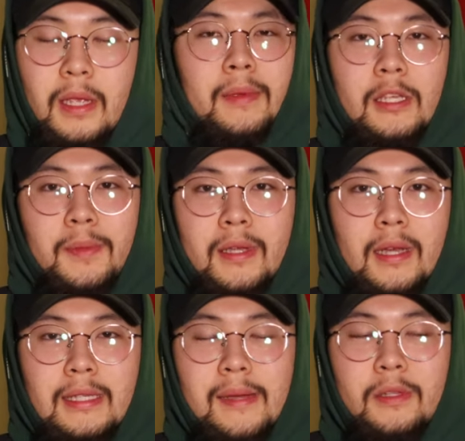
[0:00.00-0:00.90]
Maybe it's
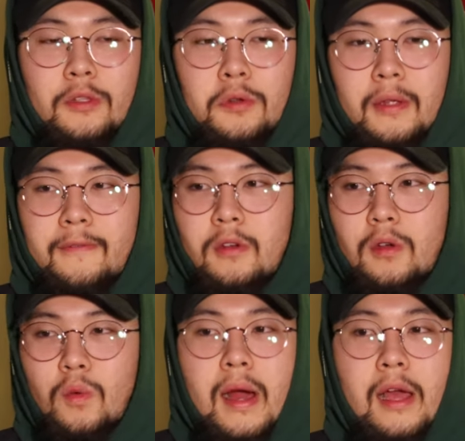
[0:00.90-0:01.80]
because I've been doing it
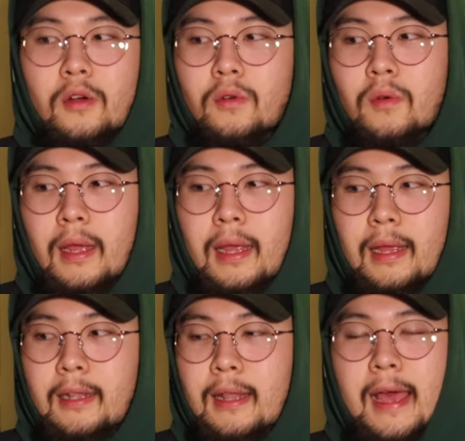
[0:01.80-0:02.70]
for a while
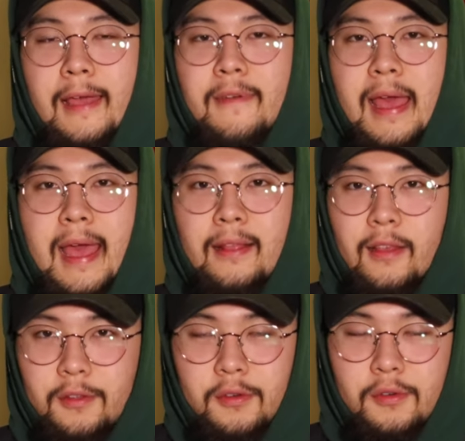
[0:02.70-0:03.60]
and I've had
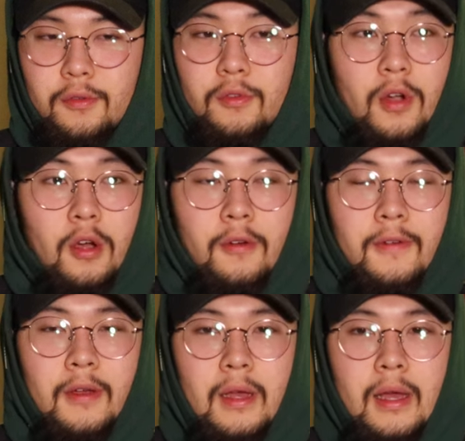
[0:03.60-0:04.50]
little
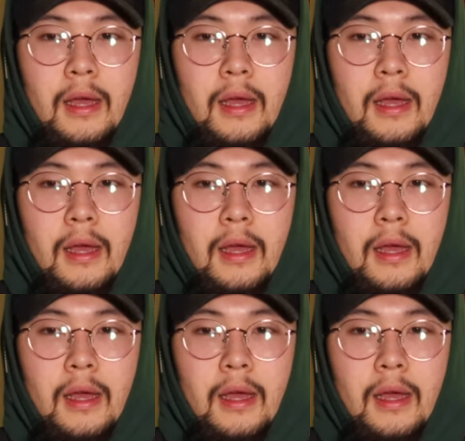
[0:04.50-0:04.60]
growth.